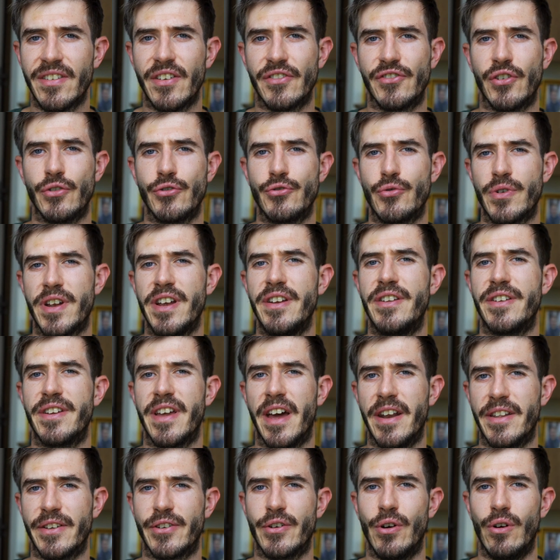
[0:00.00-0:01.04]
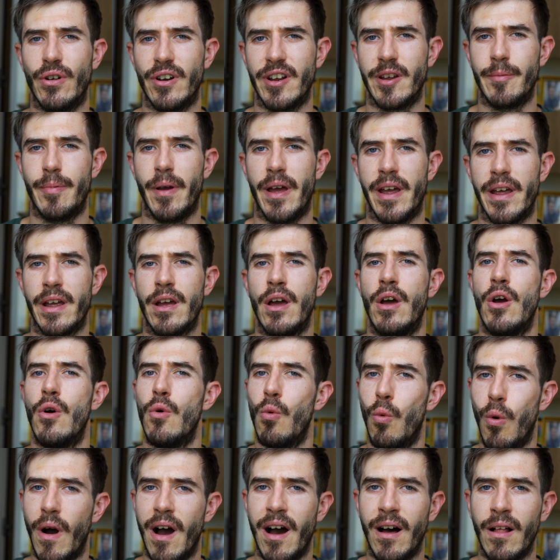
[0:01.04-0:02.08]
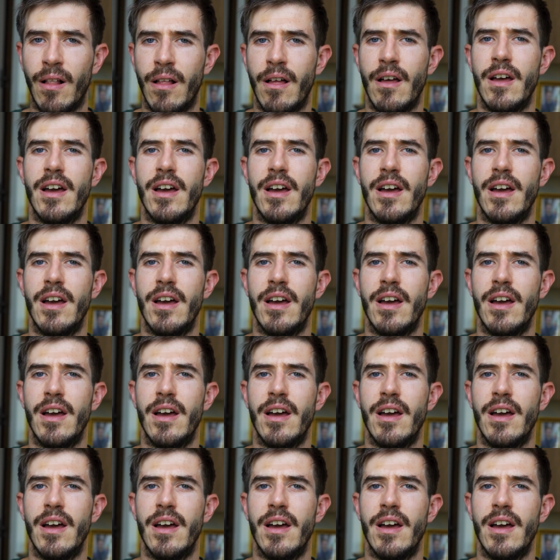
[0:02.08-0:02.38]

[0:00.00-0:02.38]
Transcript: is it so tricky to get to Koh Lipe? Well,